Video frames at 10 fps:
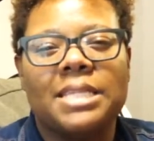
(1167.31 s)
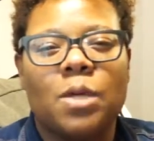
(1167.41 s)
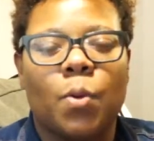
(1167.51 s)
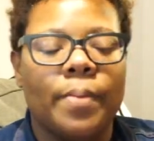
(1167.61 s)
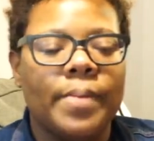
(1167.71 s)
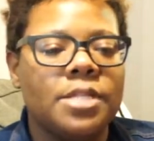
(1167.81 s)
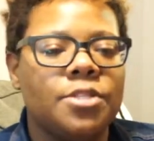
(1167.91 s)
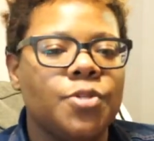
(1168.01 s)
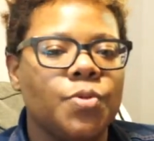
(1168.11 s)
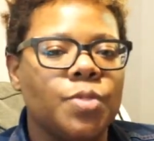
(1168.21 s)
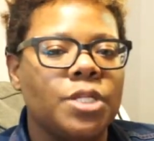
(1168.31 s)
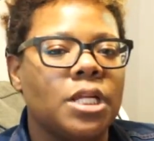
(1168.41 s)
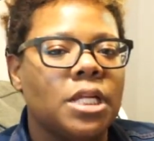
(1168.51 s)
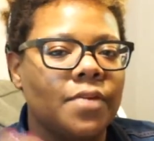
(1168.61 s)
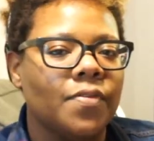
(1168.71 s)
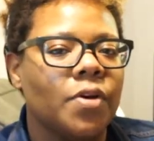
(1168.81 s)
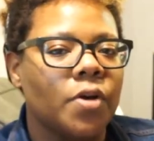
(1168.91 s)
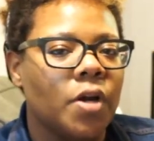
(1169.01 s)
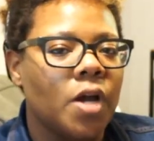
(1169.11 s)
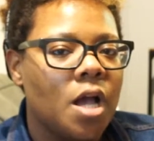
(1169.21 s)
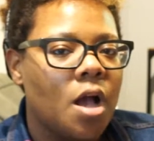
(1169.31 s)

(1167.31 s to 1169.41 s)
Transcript: equipment to deliver